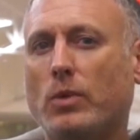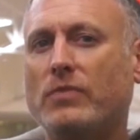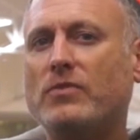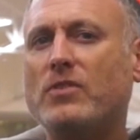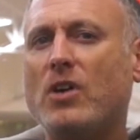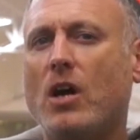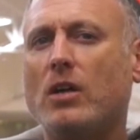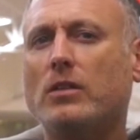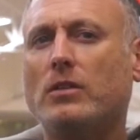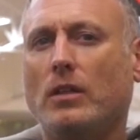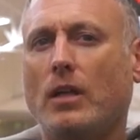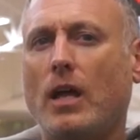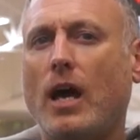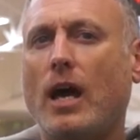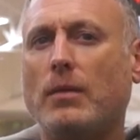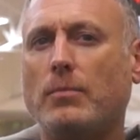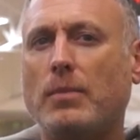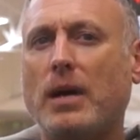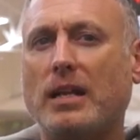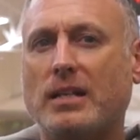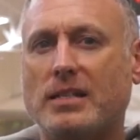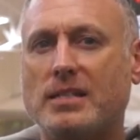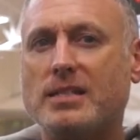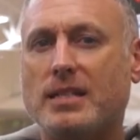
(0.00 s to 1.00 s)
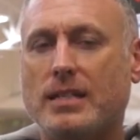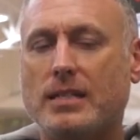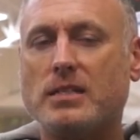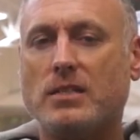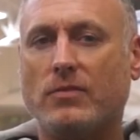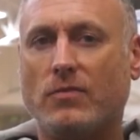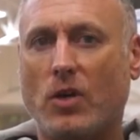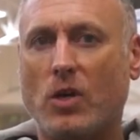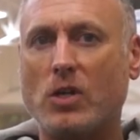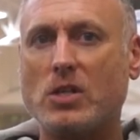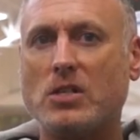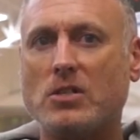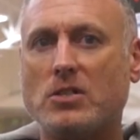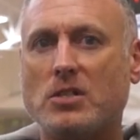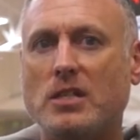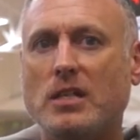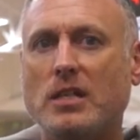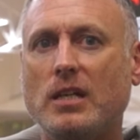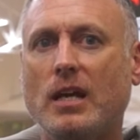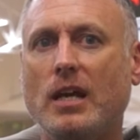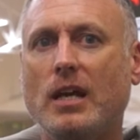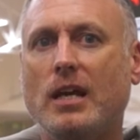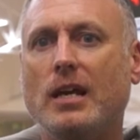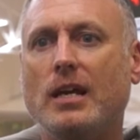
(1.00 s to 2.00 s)
We've talked a lot about a sense of
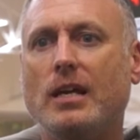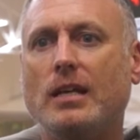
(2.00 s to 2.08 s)
urgency,